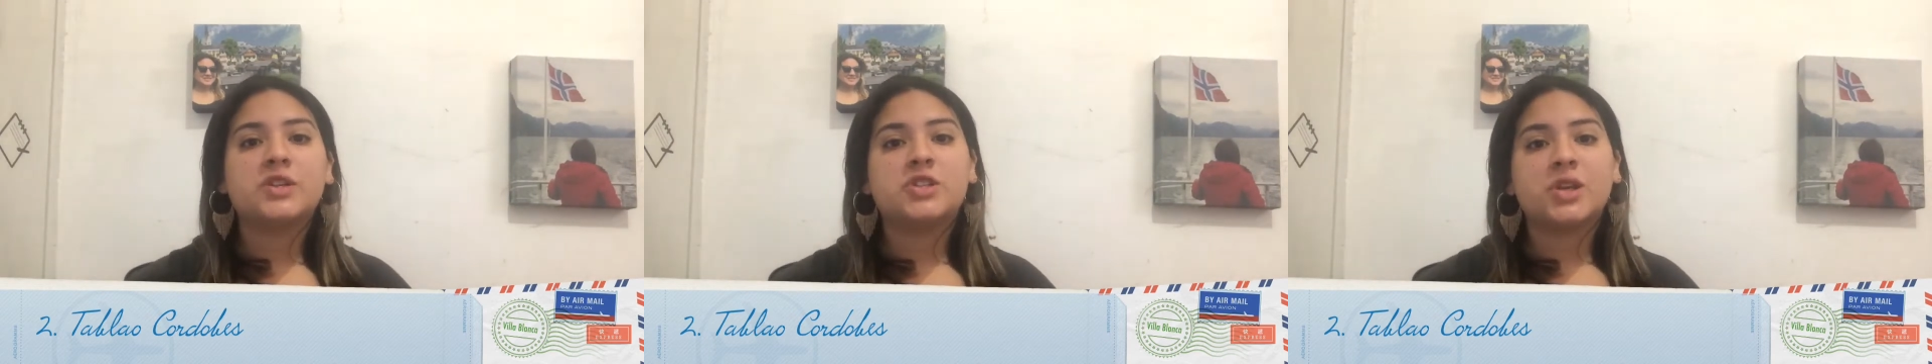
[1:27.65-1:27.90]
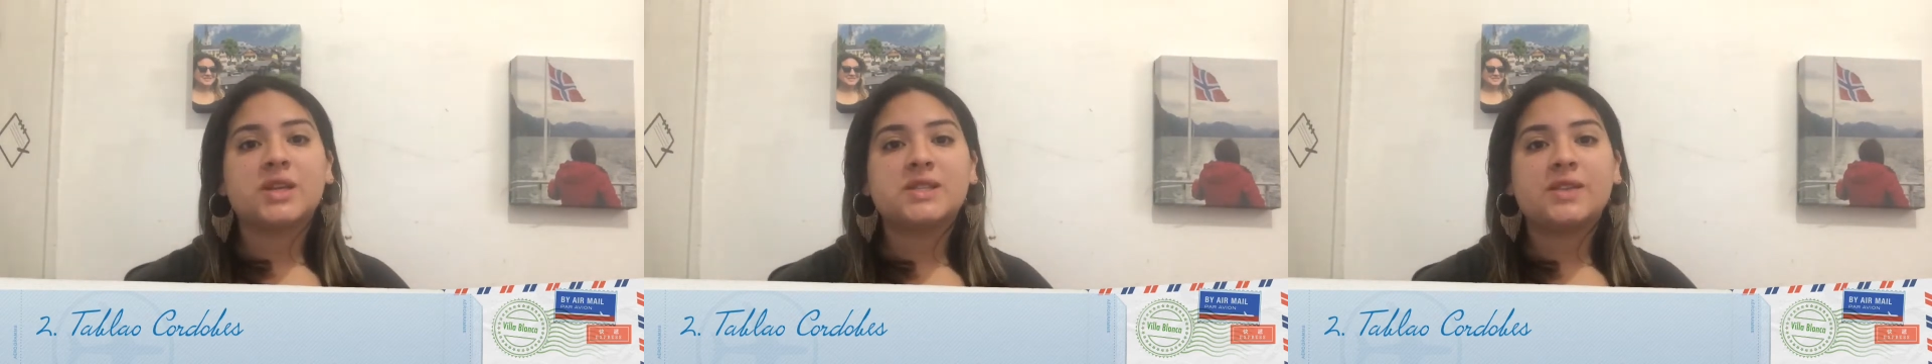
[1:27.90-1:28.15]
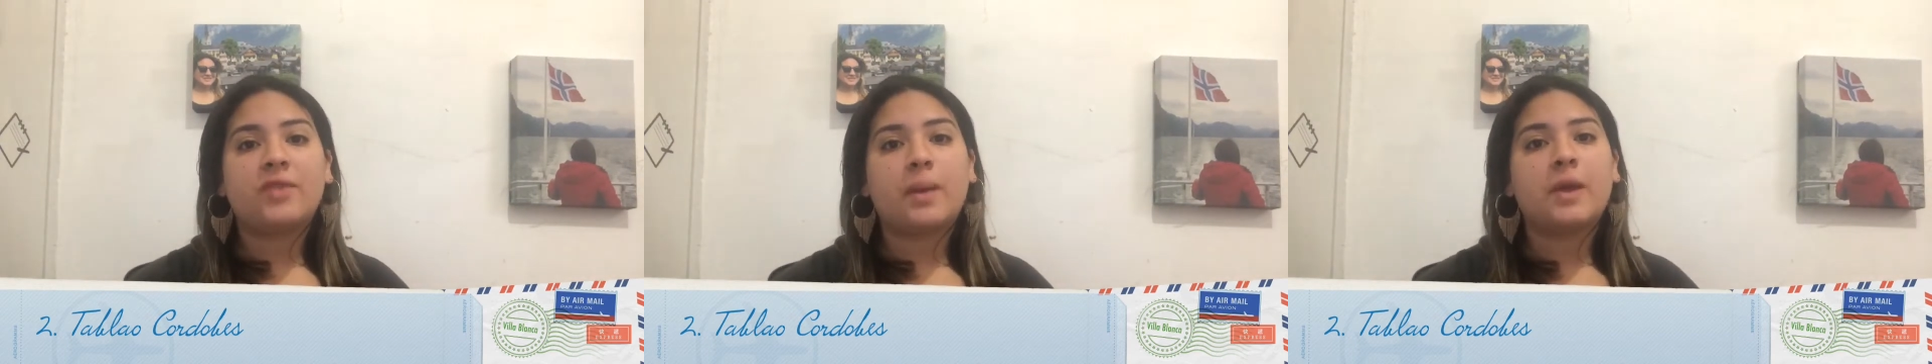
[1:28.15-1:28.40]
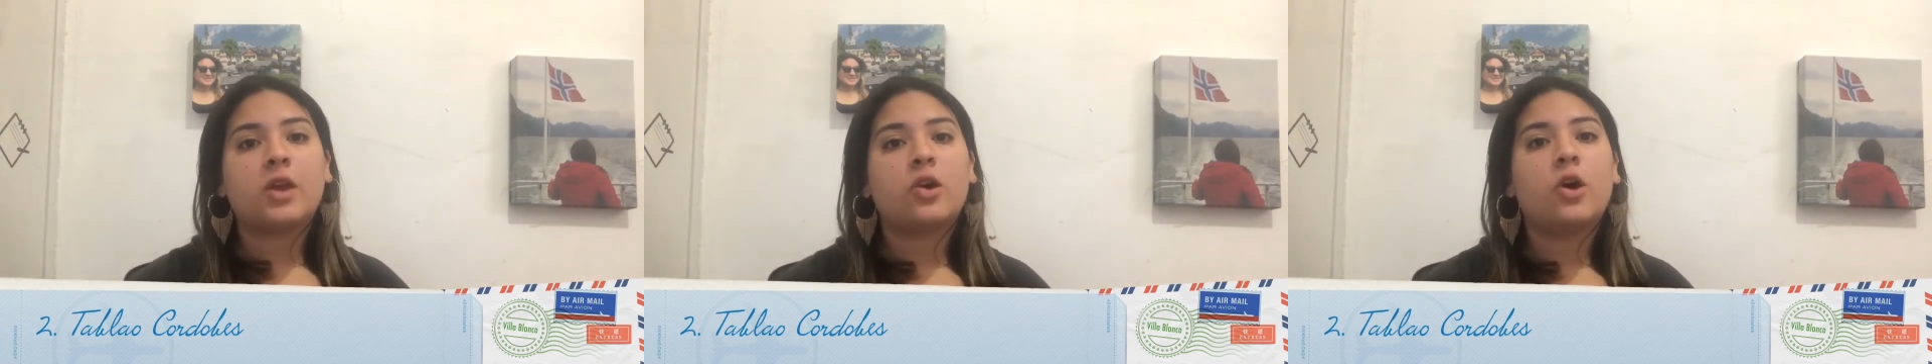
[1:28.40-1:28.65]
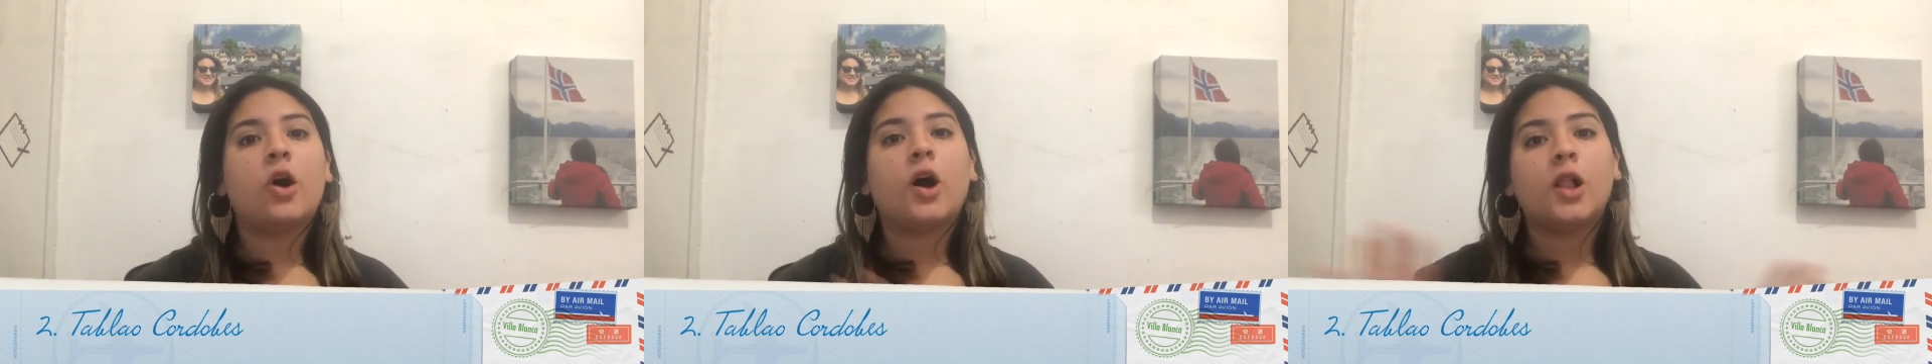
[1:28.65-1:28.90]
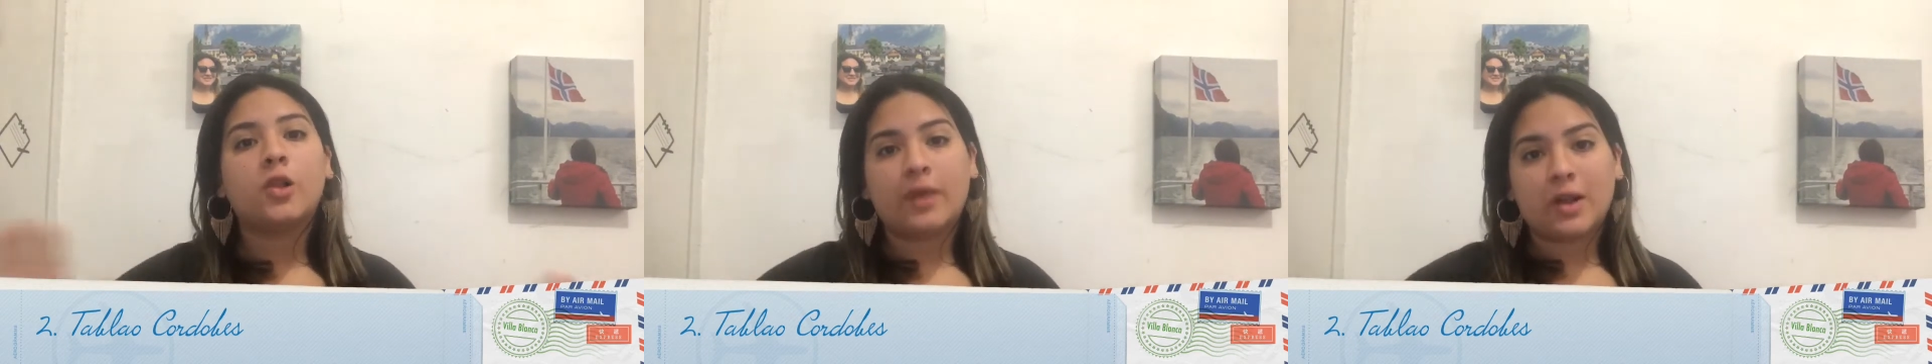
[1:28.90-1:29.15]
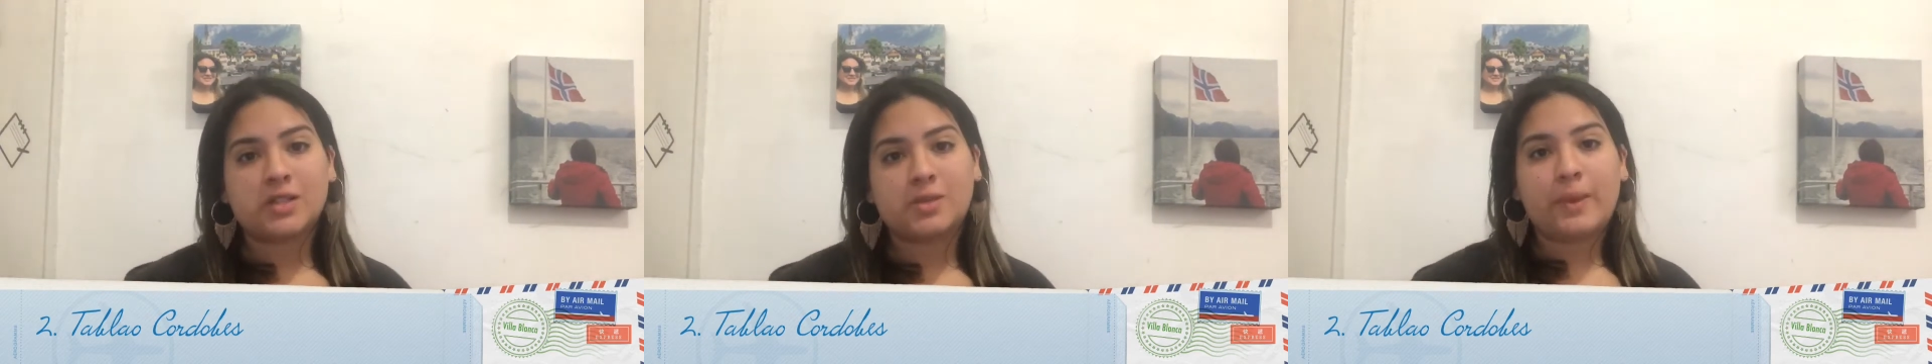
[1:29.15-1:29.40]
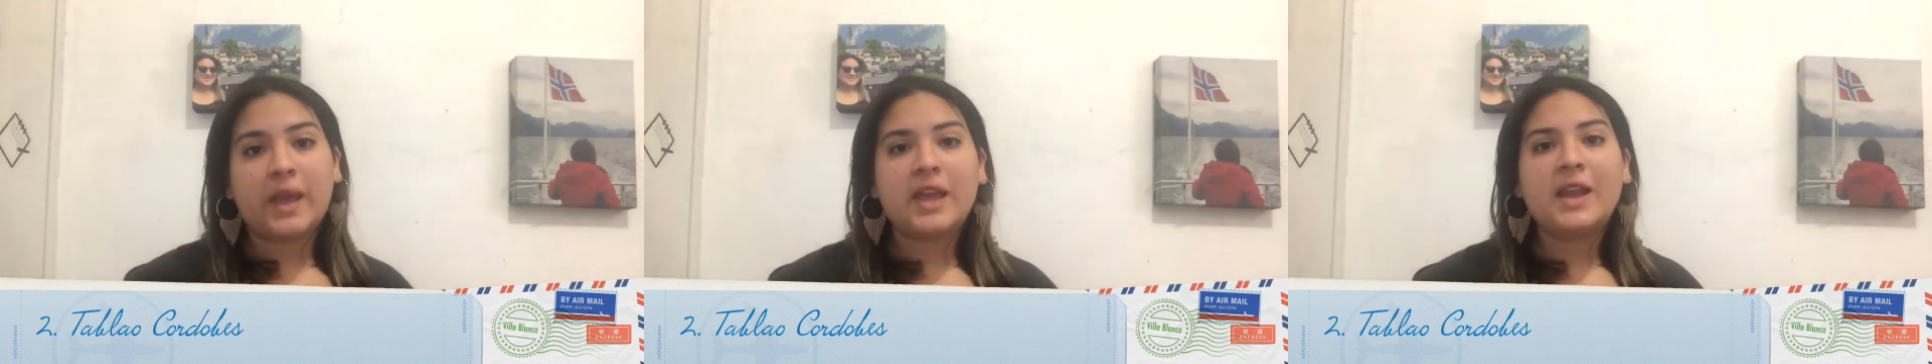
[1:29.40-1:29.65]
which you can see flamenco all around
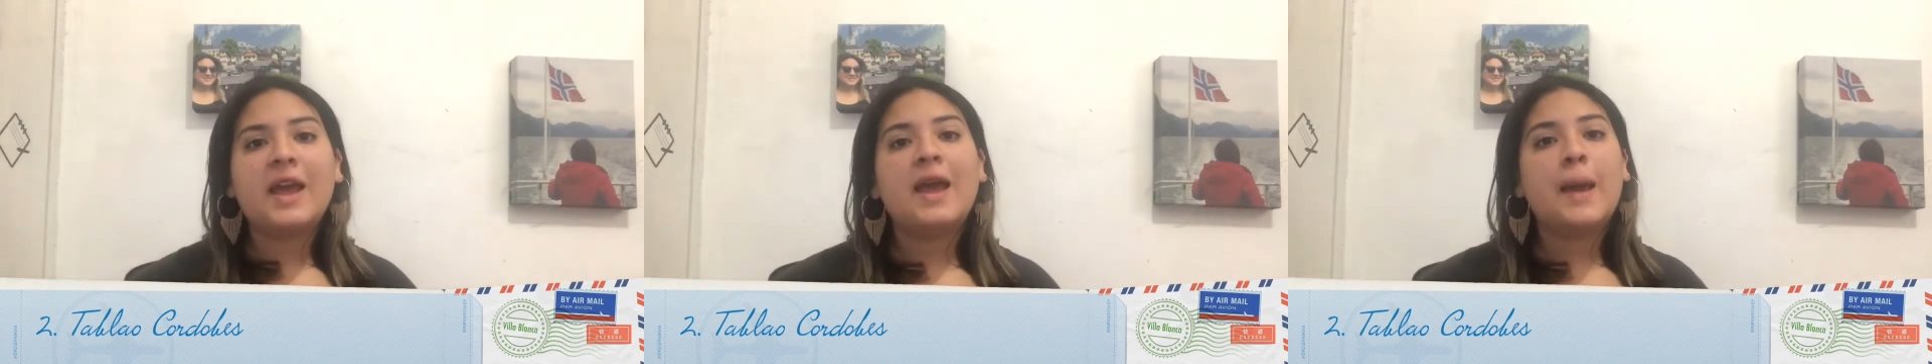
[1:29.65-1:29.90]
Spain,